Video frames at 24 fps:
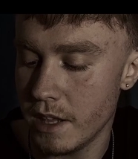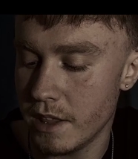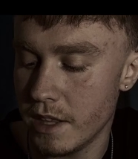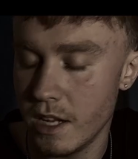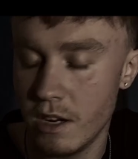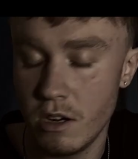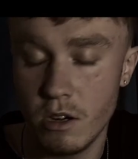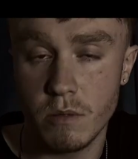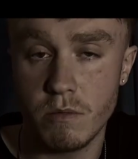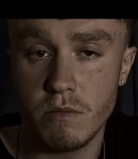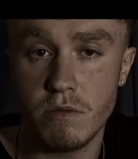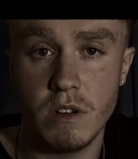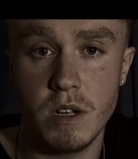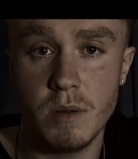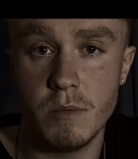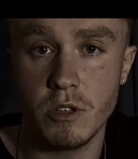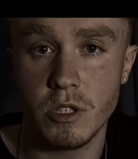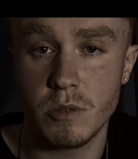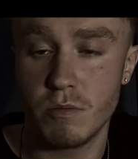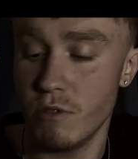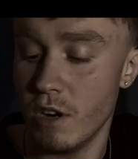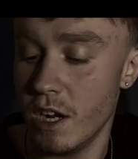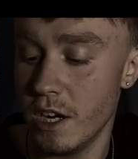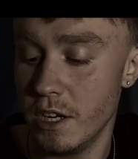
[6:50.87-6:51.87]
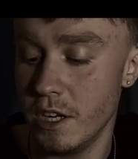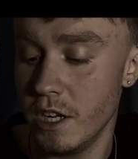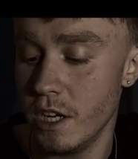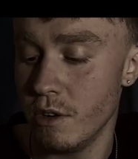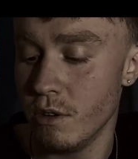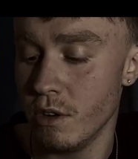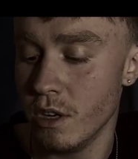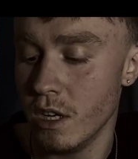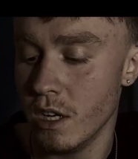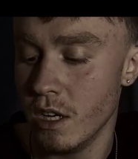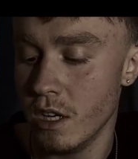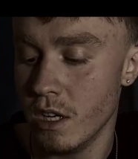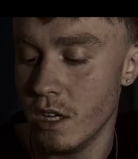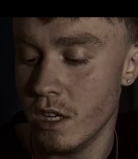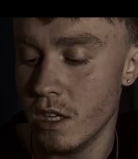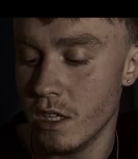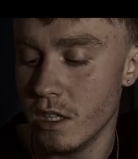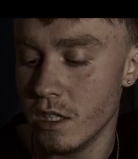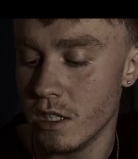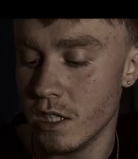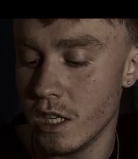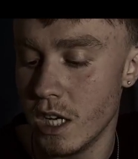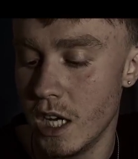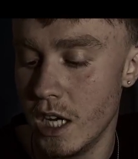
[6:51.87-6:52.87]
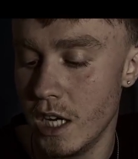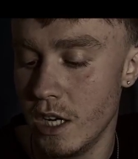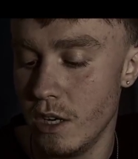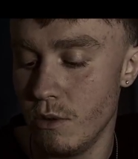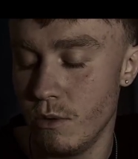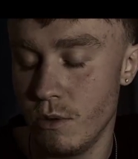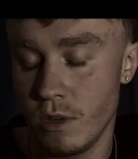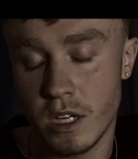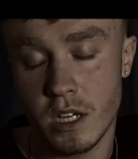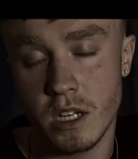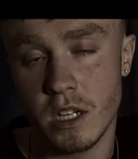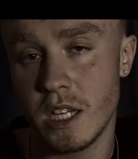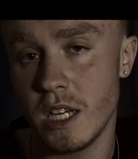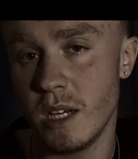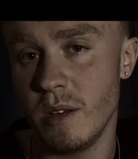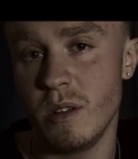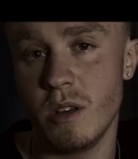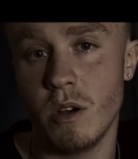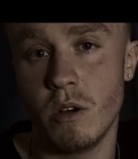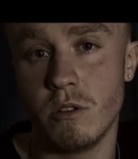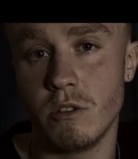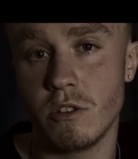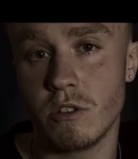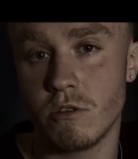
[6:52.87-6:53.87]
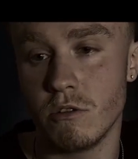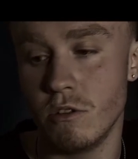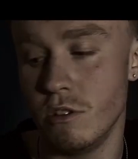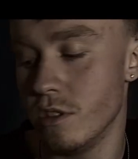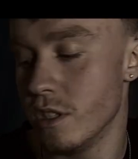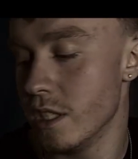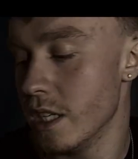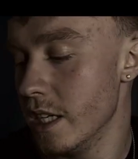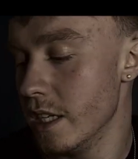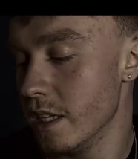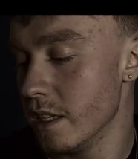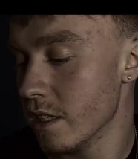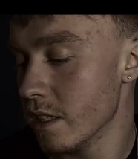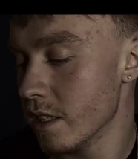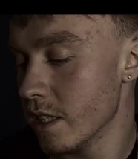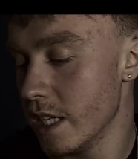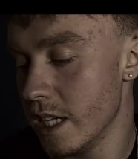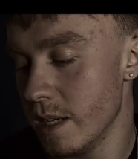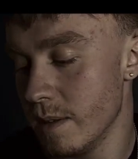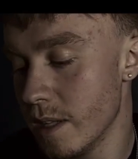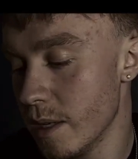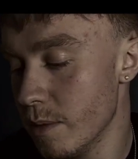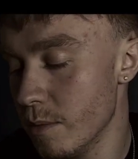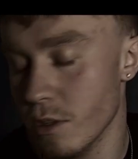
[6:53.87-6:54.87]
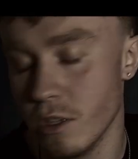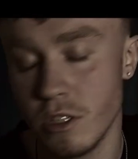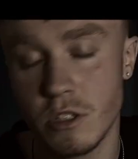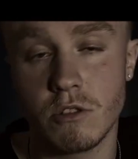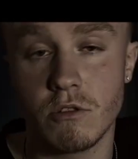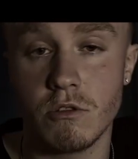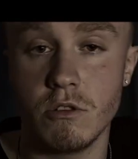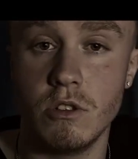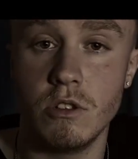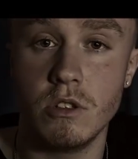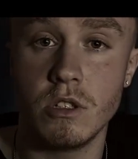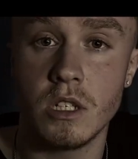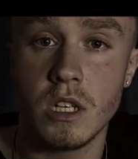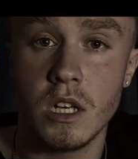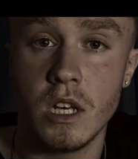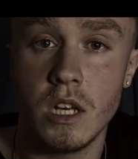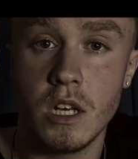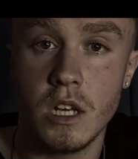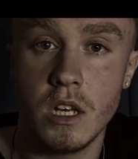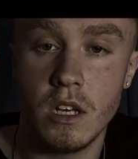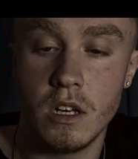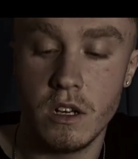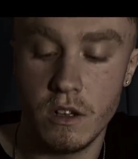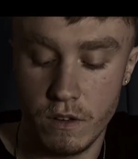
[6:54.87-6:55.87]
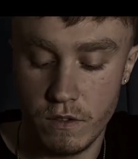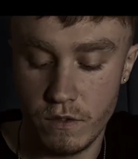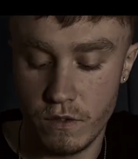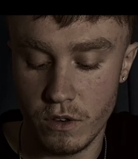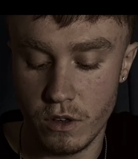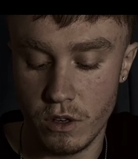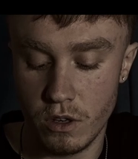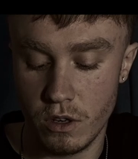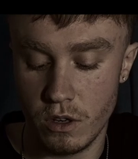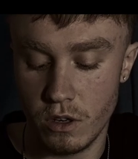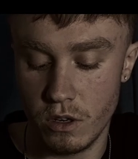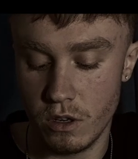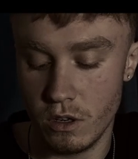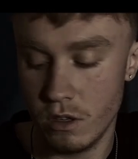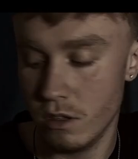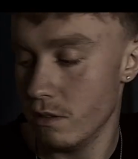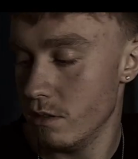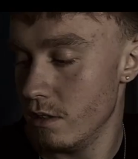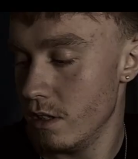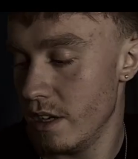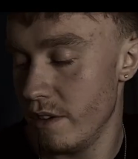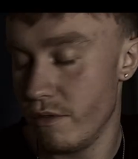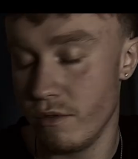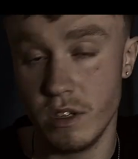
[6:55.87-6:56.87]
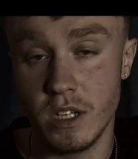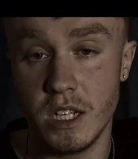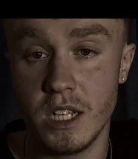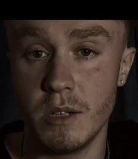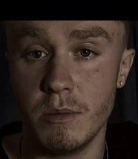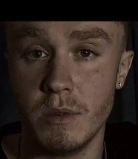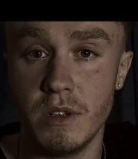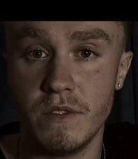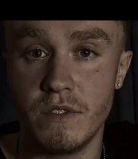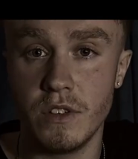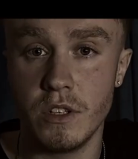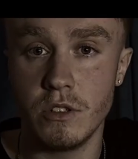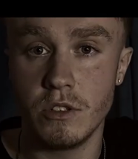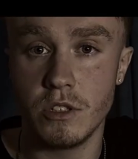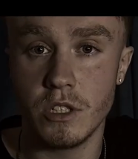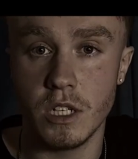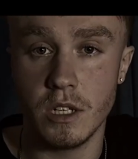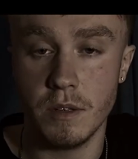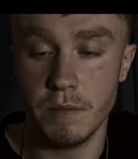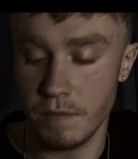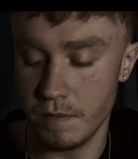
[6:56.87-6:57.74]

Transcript: They look pretty much brand new, so we can keep the older screws in, keep them other screws for if we need them in future.